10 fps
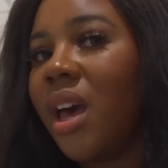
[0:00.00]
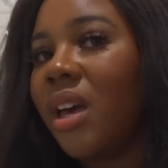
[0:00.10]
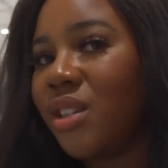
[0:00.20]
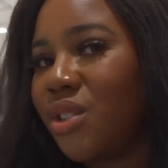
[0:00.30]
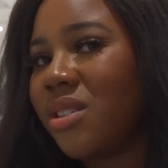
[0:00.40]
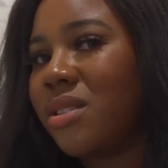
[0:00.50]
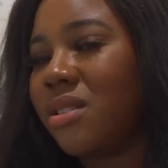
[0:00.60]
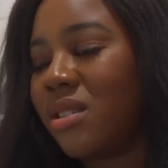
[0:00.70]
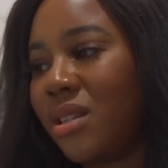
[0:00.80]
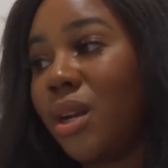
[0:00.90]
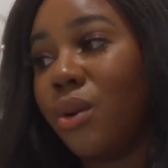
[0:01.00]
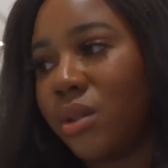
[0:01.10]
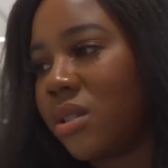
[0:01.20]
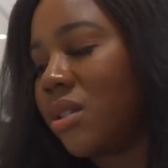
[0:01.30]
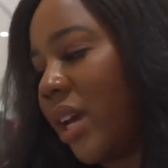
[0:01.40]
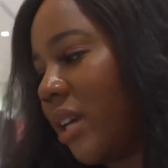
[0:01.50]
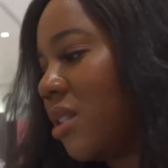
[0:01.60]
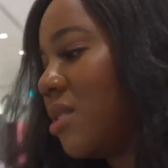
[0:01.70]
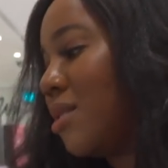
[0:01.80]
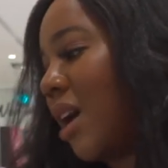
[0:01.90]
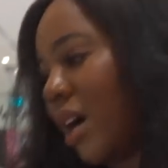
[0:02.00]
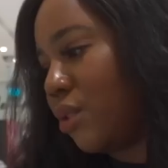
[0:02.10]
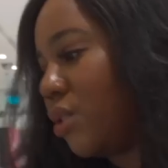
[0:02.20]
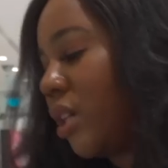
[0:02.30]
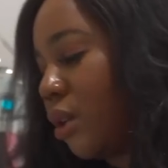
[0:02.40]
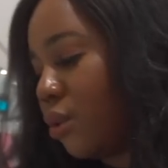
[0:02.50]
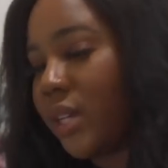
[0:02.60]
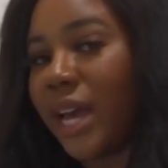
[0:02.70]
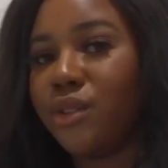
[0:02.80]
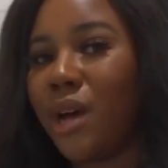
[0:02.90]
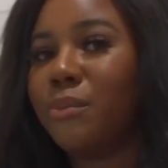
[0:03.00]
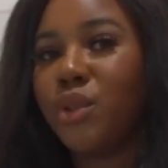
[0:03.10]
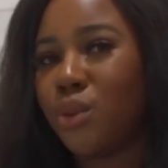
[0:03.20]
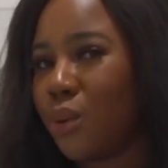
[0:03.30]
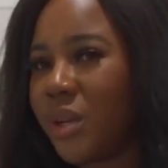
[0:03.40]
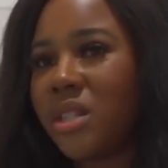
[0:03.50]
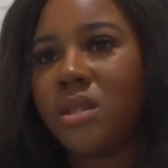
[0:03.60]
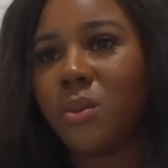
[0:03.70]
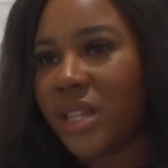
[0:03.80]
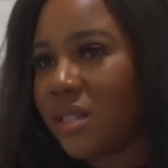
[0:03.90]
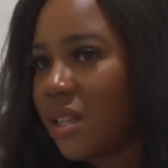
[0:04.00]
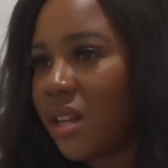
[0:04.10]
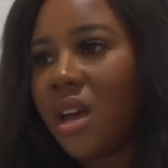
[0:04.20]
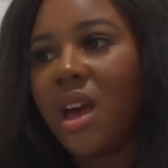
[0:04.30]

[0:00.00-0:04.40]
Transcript: it just is a lot like it's actually a lot i just i'm just always sweating